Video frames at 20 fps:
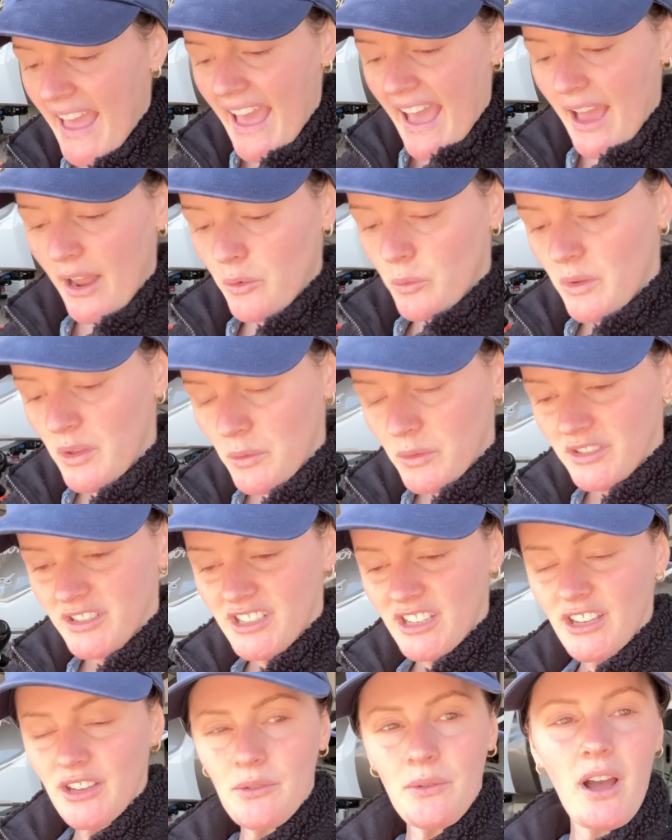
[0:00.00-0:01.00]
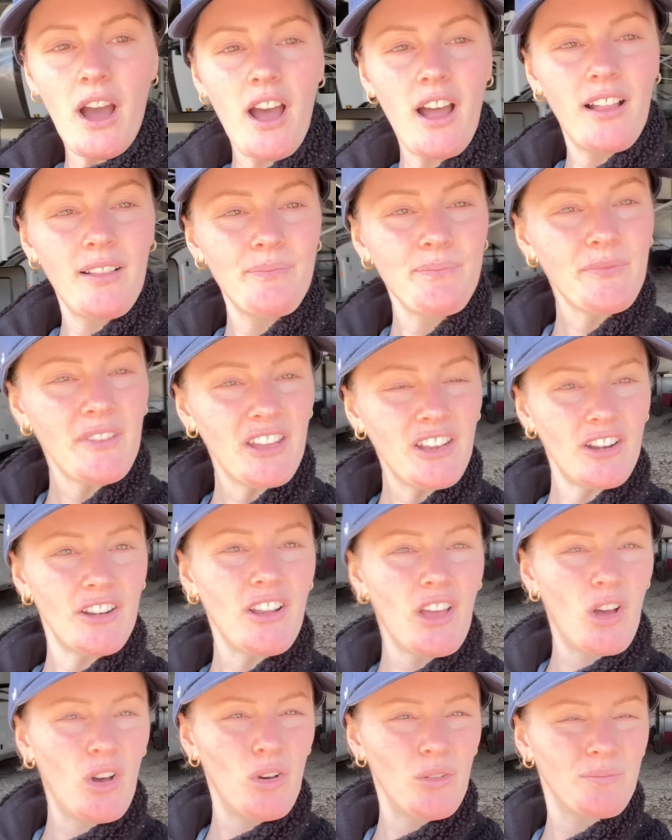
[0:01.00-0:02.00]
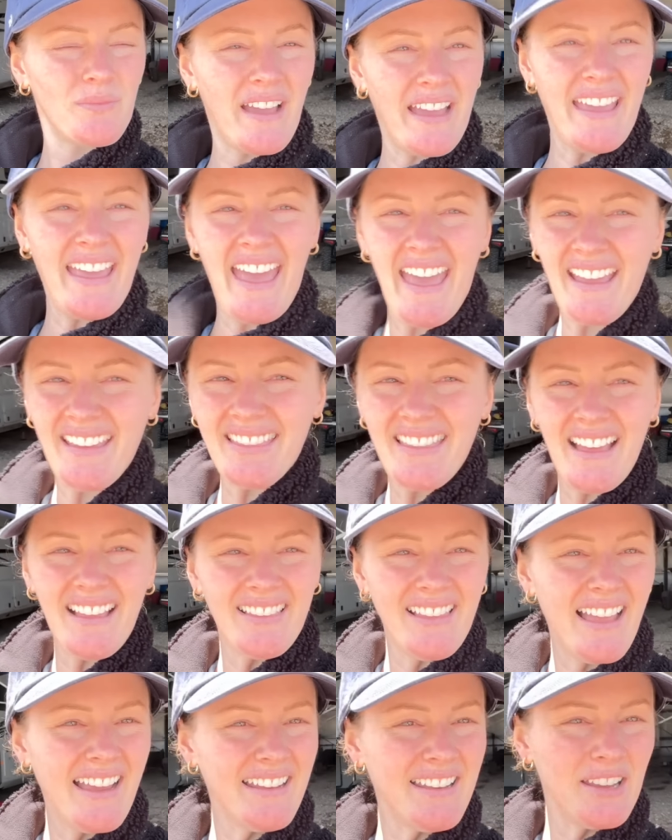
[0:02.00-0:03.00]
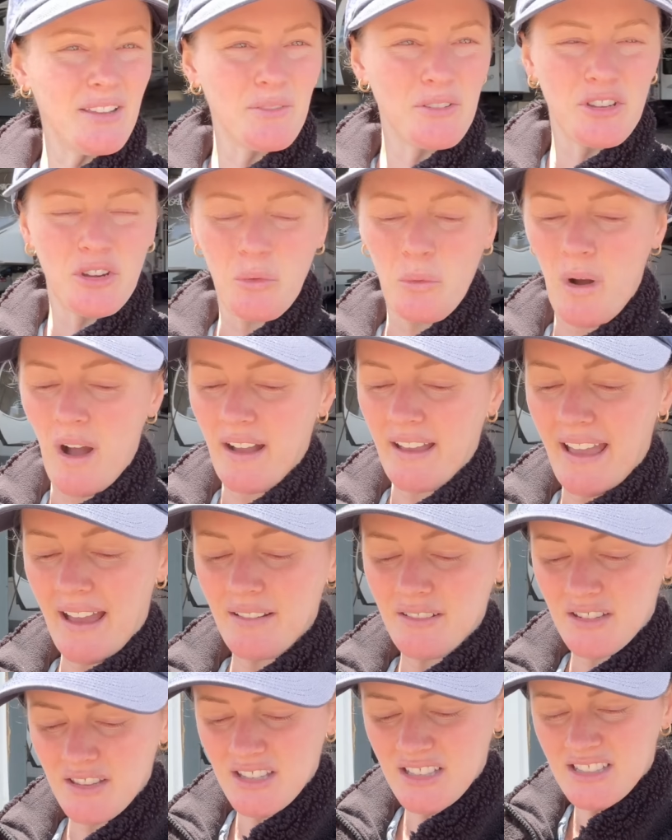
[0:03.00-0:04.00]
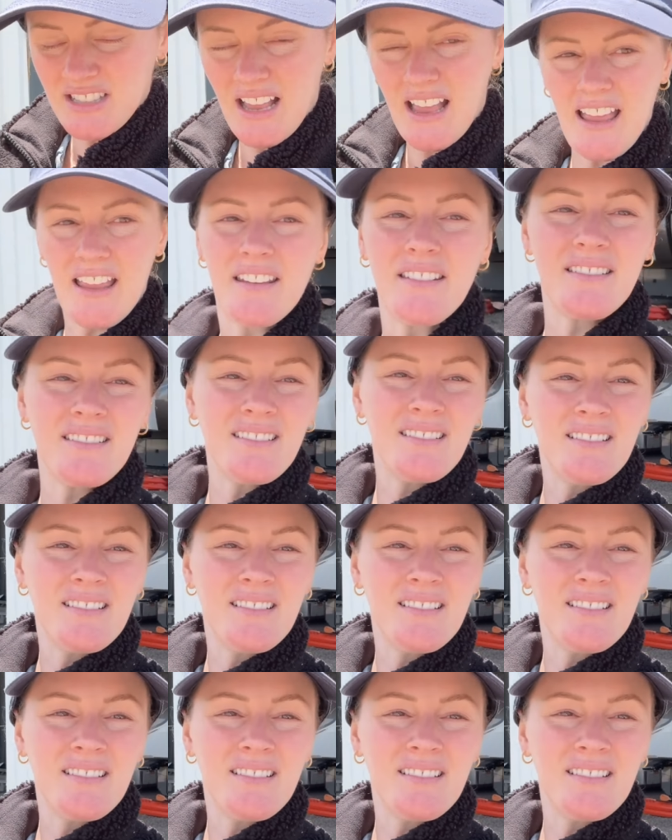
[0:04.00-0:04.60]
And we will see you all in an, oh, I hate that lighting when you walk out into the sun.